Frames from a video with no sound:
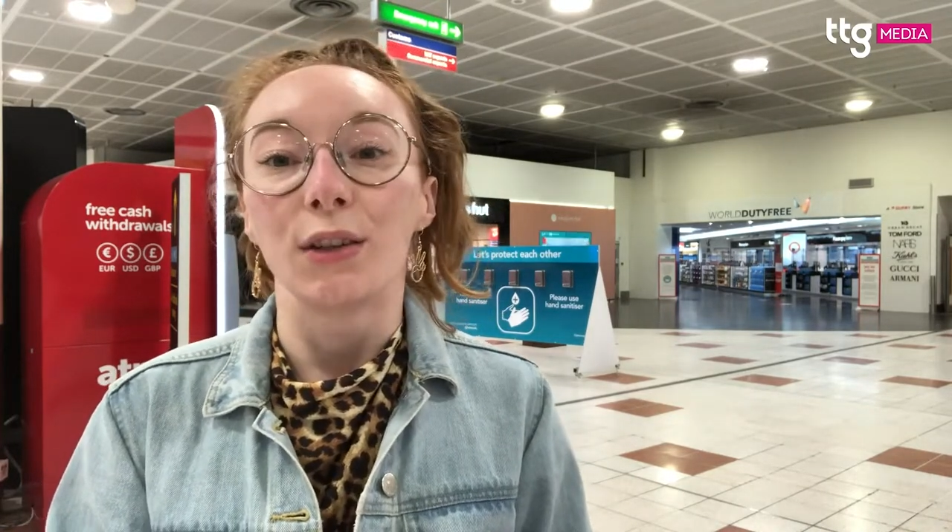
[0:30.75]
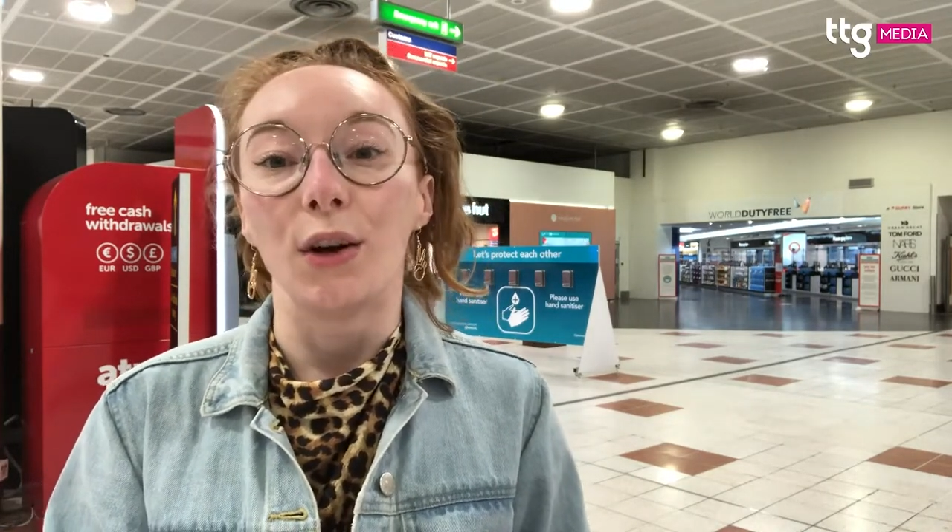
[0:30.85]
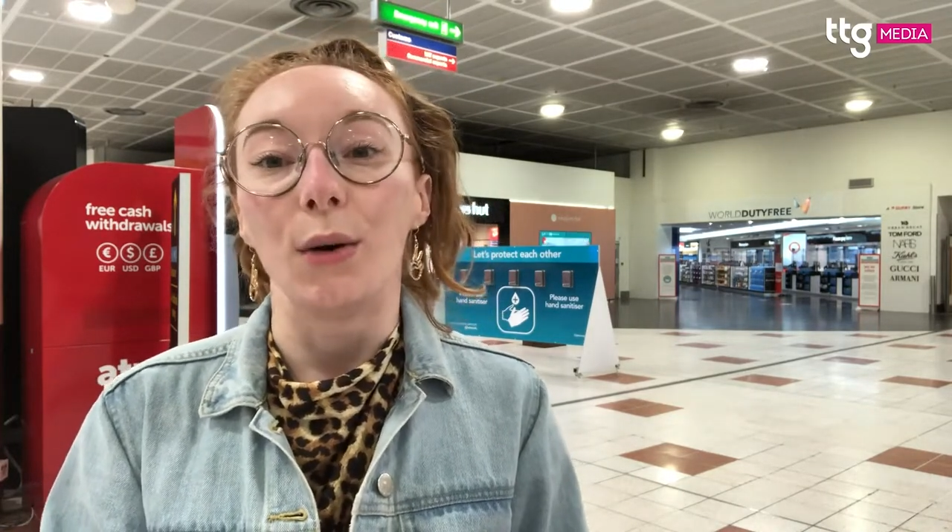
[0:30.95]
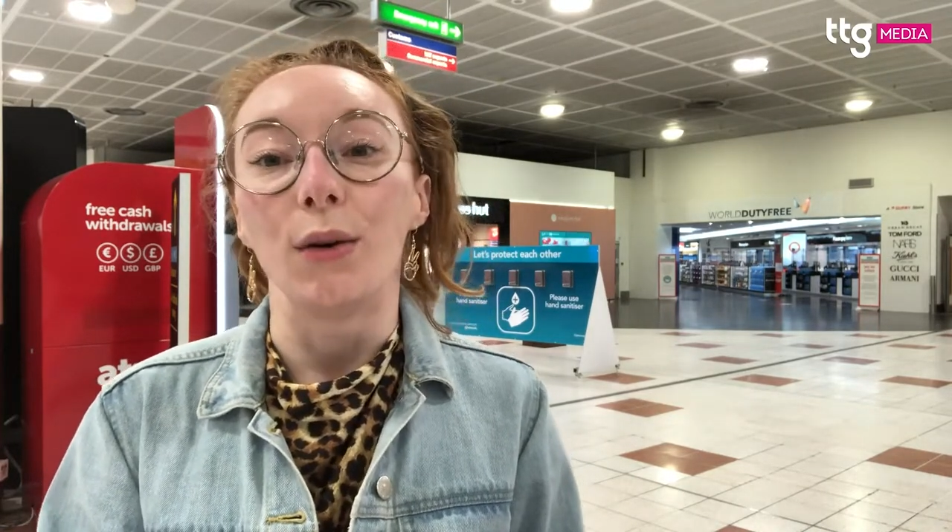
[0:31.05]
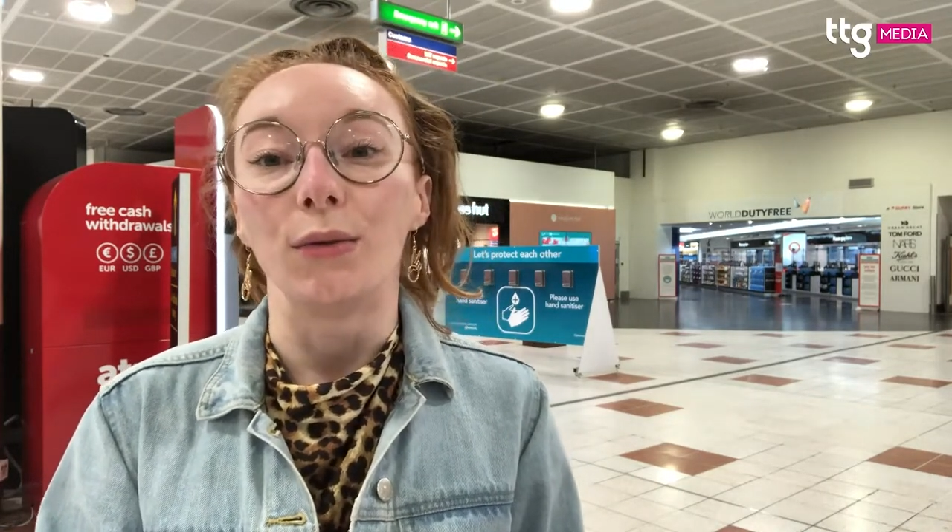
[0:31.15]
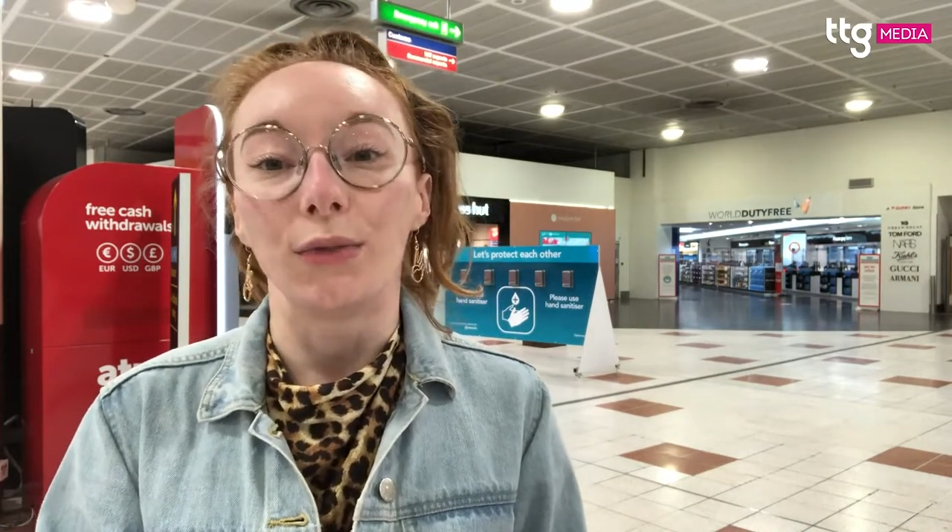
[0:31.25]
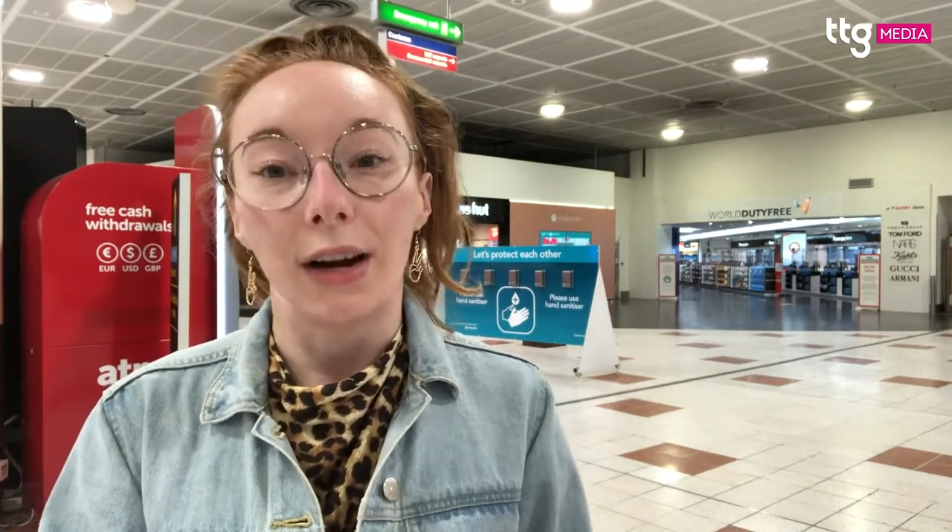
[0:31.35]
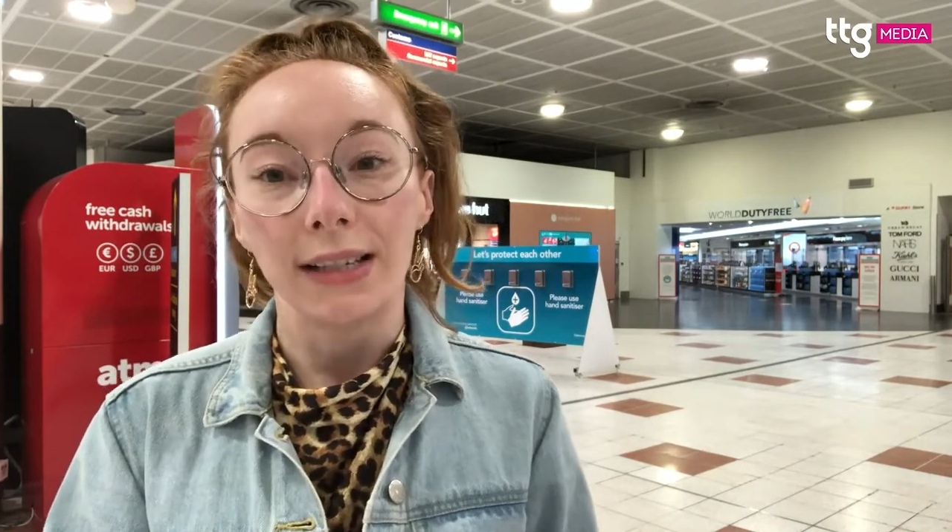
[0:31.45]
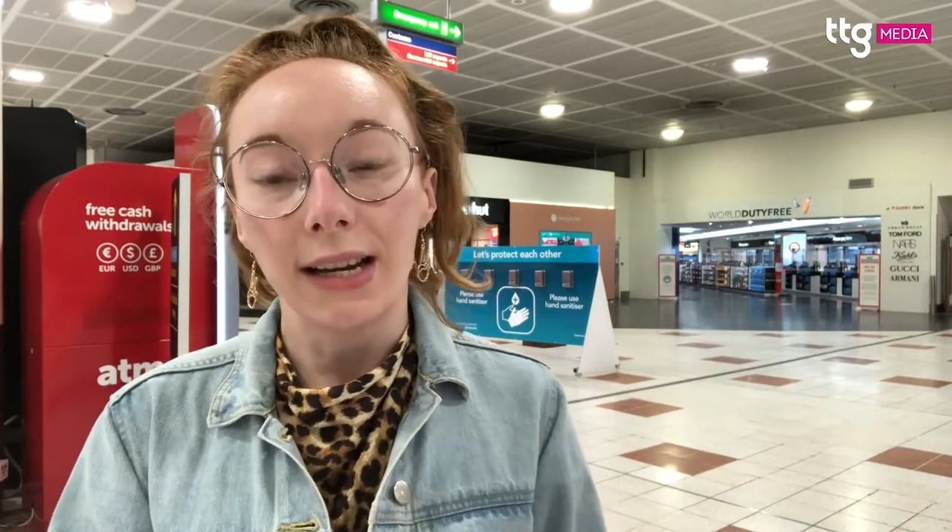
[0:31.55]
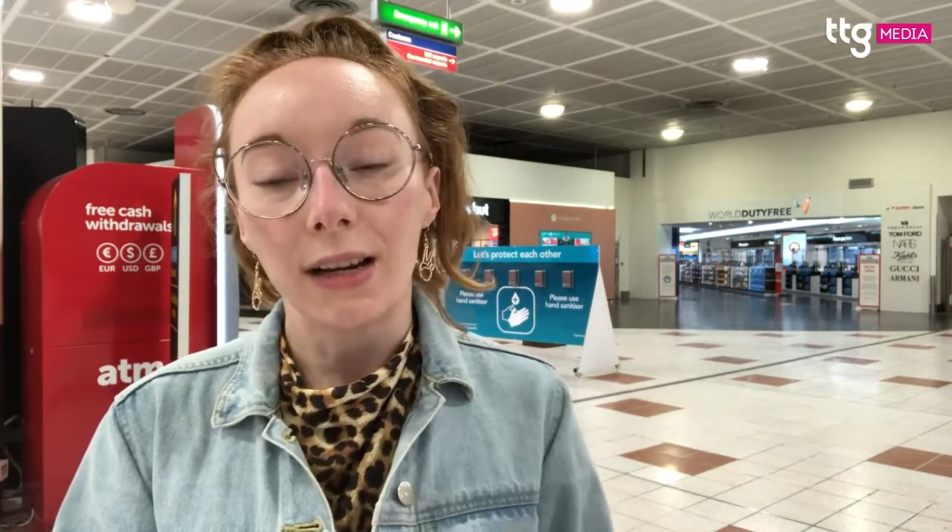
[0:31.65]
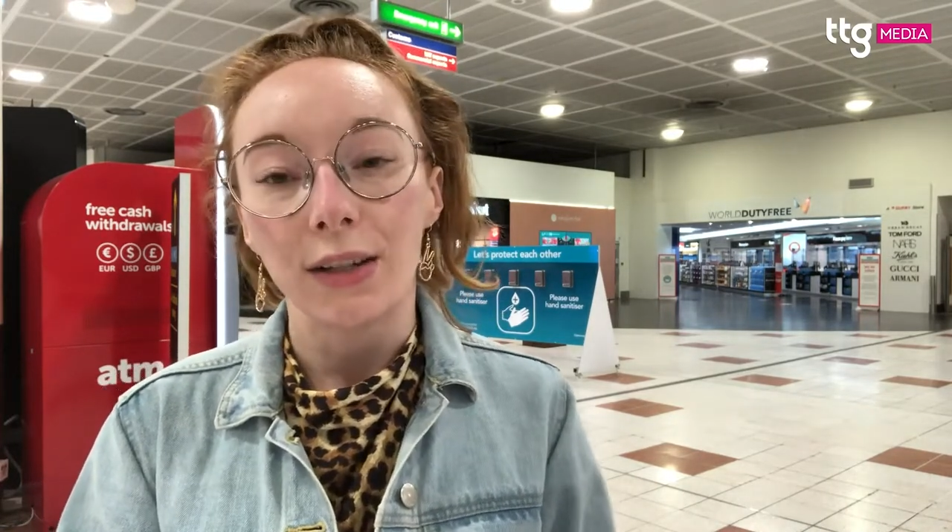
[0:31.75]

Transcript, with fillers: So on Friday,